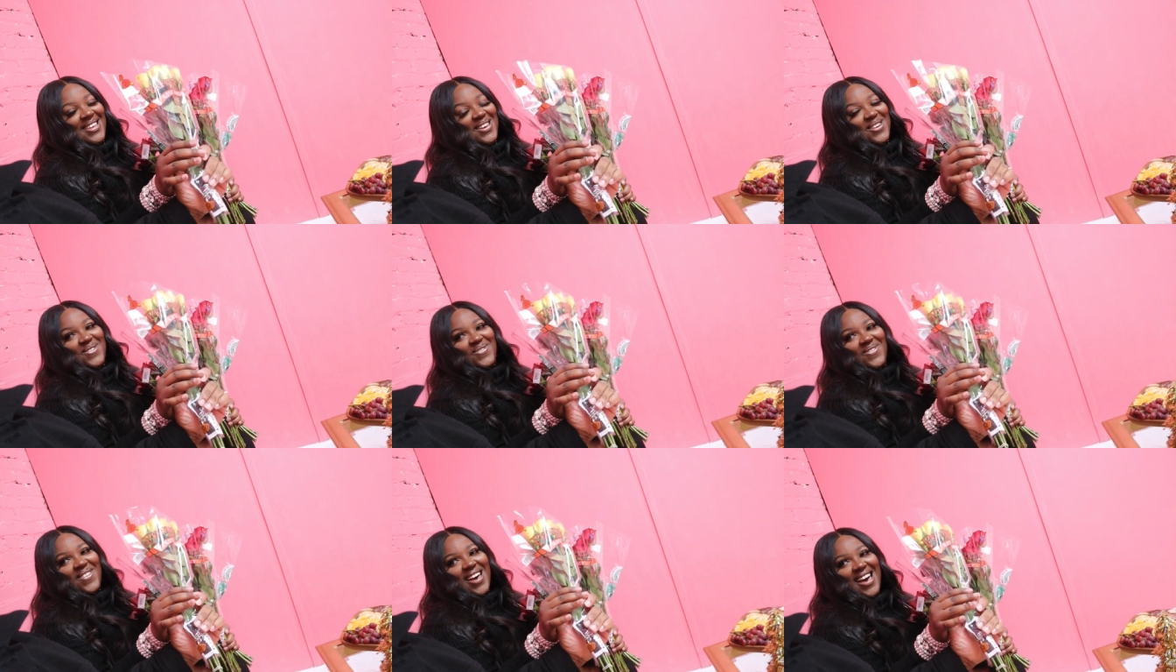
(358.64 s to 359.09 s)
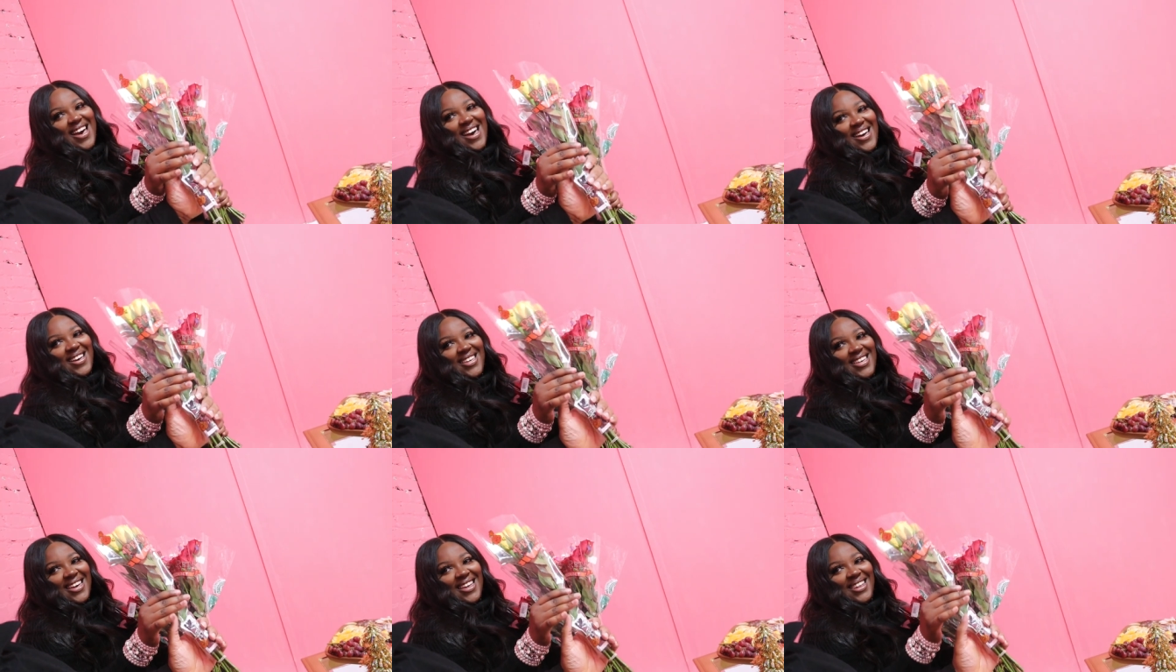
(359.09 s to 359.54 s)
Year
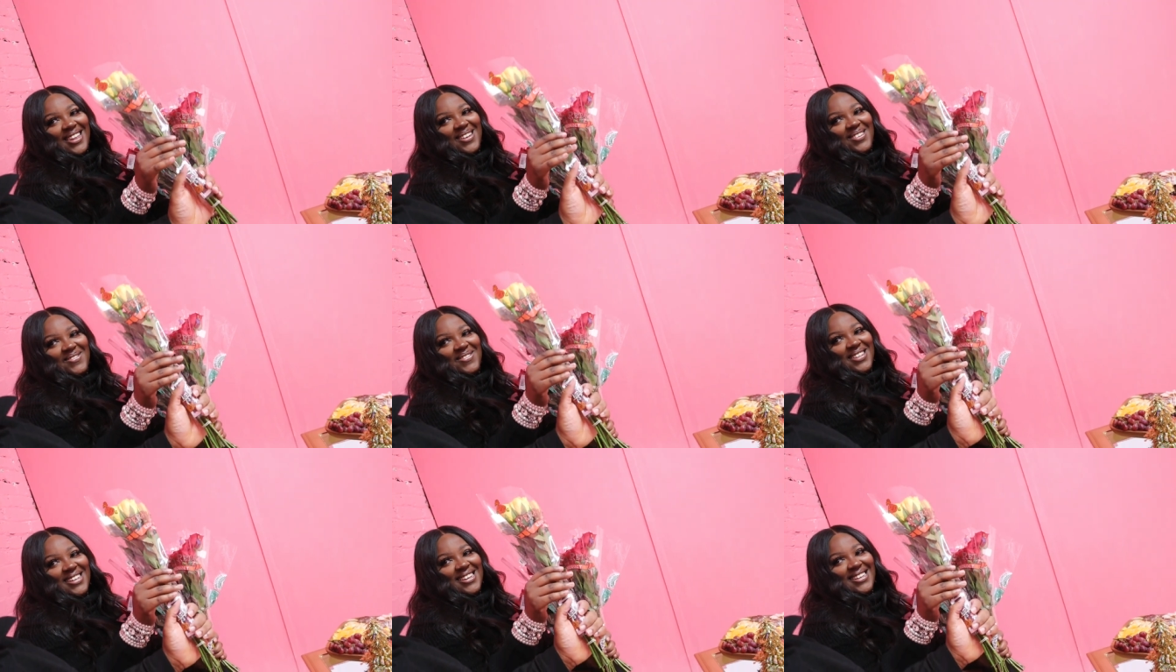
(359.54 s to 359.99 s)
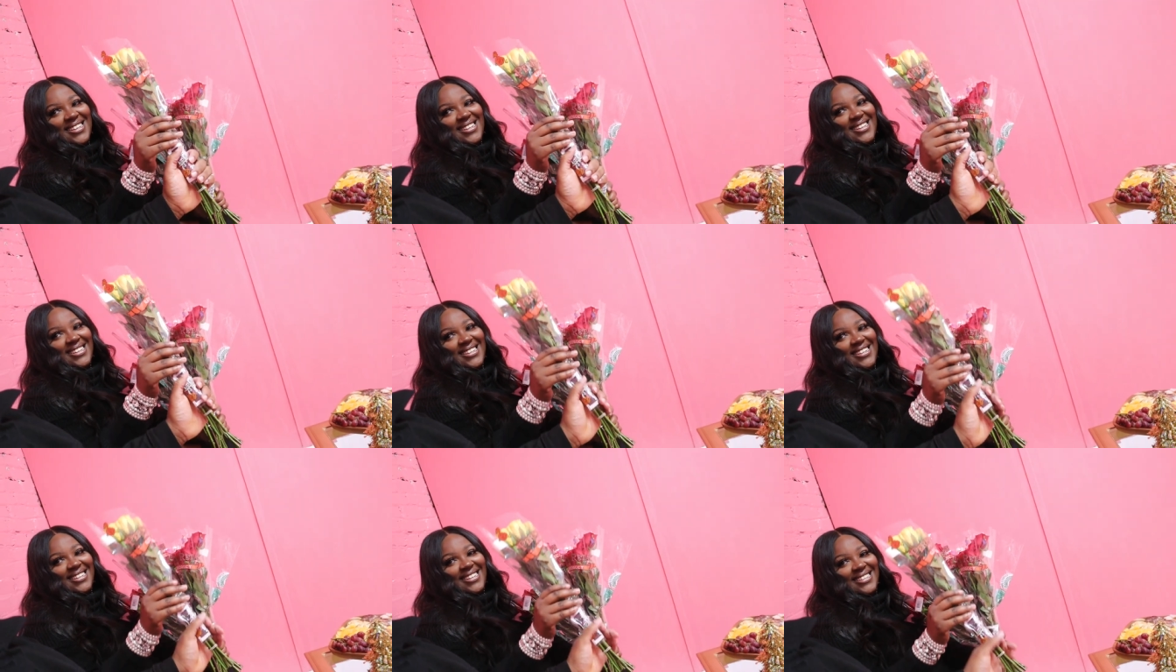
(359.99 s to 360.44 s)
five, yellow
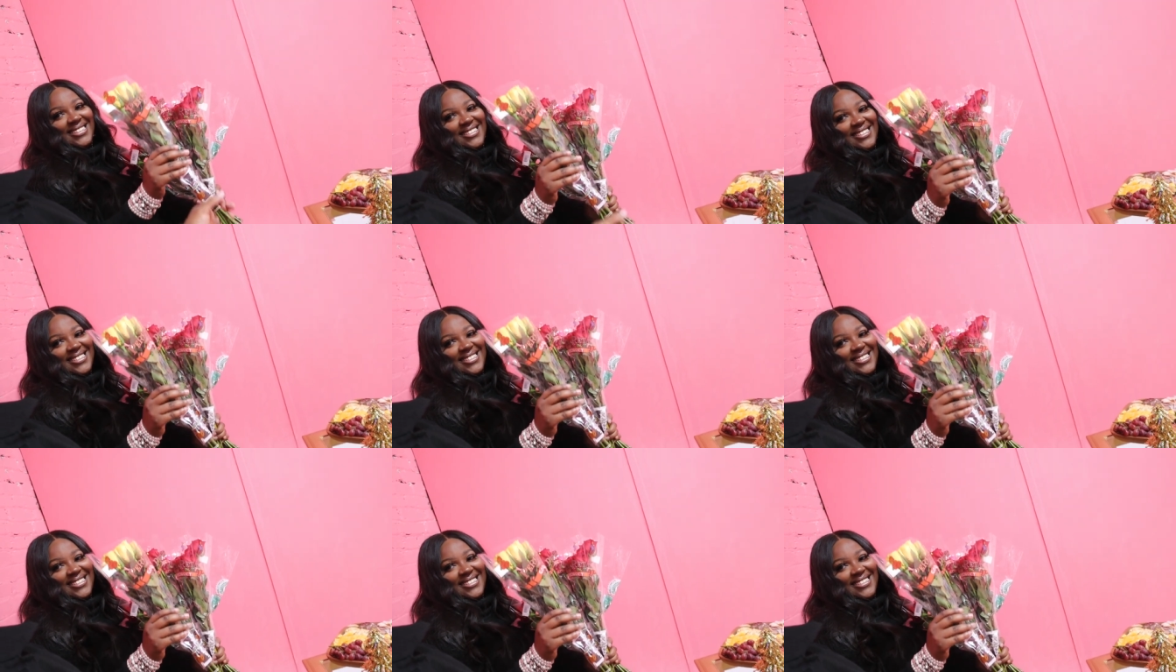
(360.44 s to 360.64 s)
because.